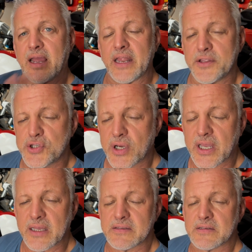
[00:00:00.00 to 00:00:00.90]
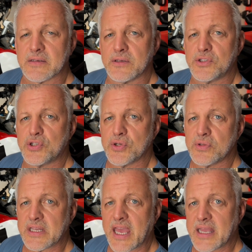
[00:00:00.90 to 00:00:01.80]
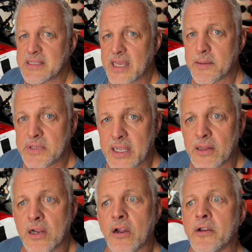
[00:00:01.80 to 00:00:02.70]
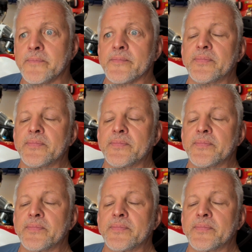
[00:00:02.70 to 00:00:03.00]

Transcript: and I took it to the KTM dealer.